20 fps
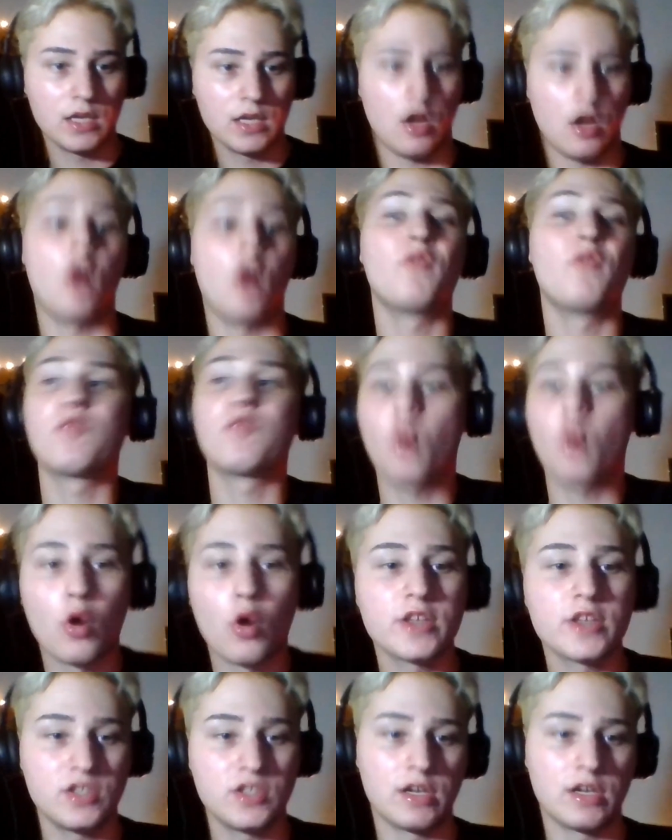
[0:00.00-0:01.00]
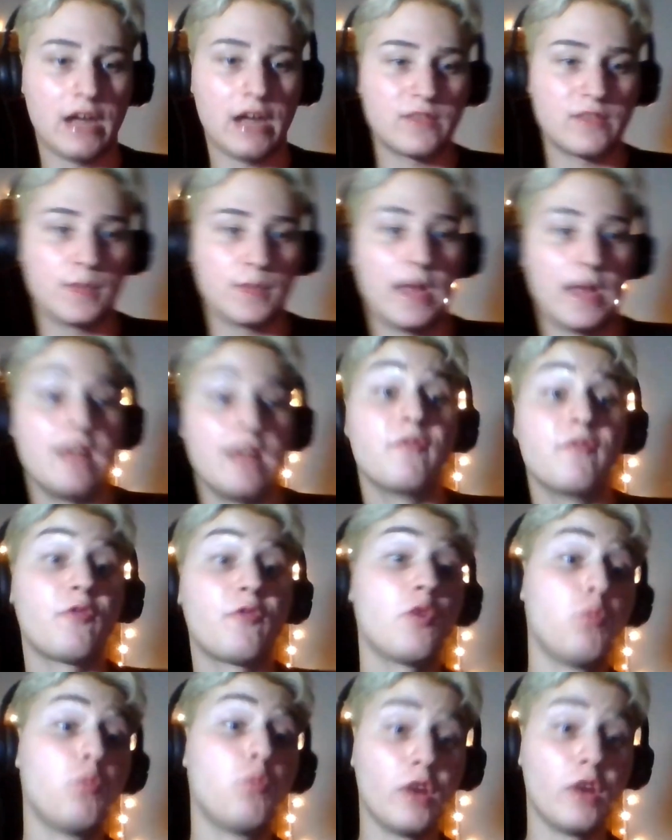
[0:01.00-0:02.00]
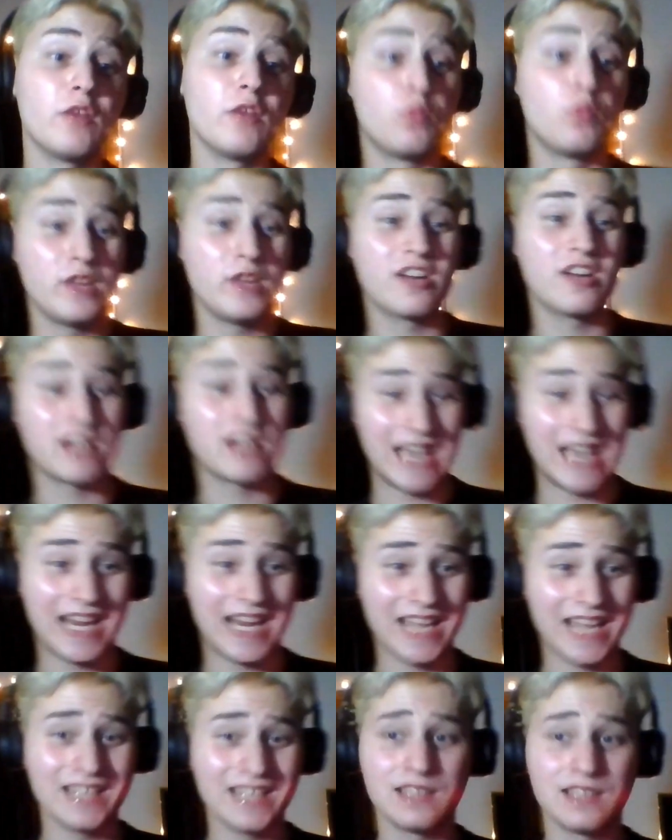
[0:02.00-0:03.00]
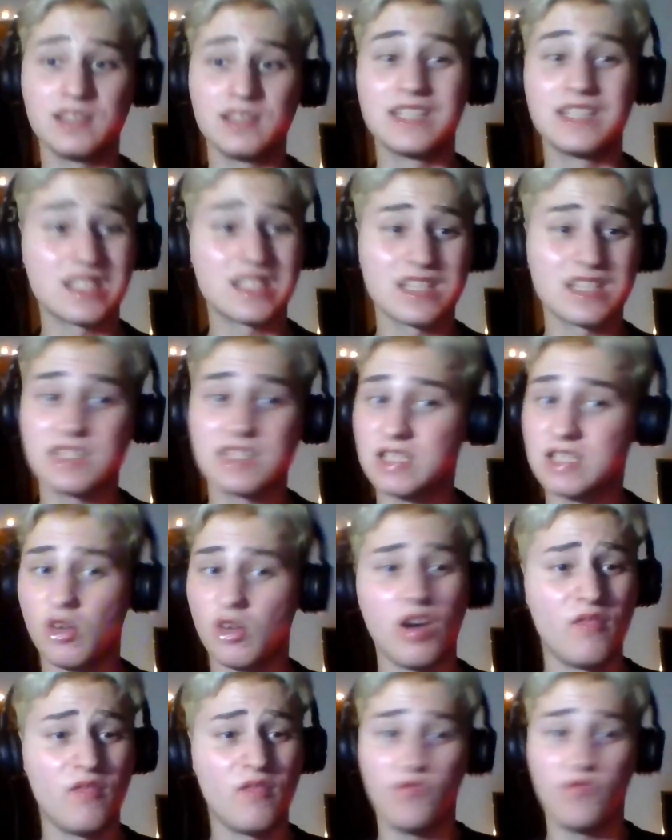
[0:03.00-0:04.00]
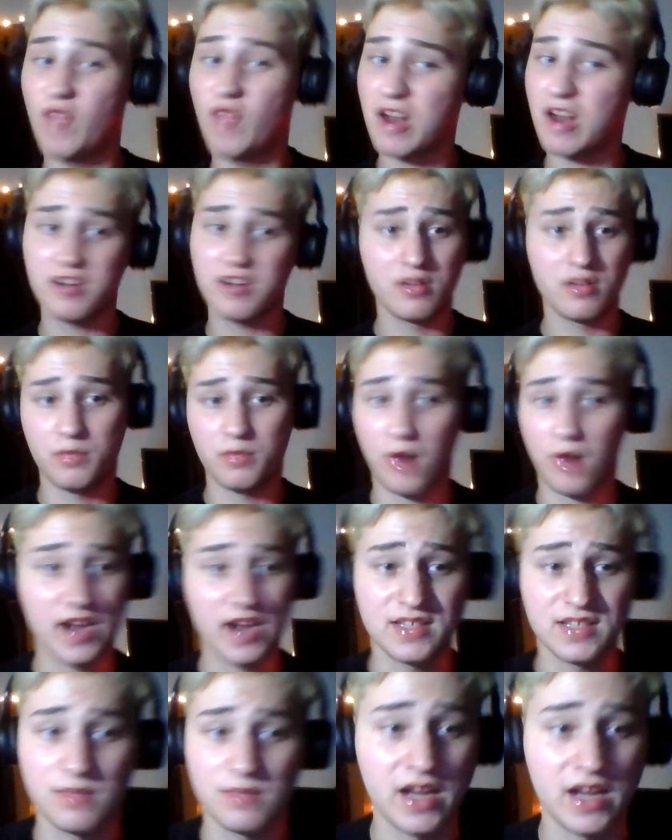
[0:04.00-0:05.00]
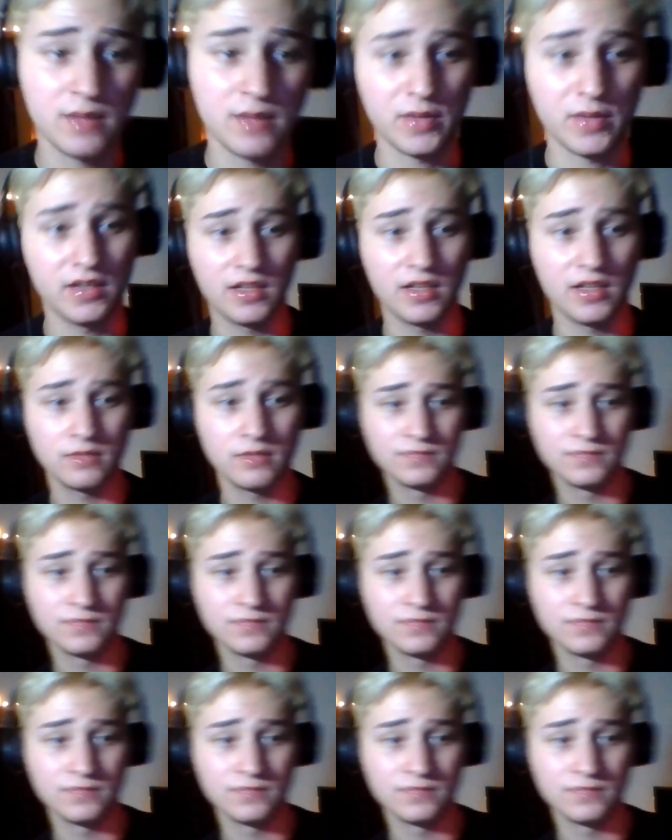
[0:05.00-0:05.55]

Of course, you're gonna have to pay, and for what we are getting, this is still a very good price in my opinion.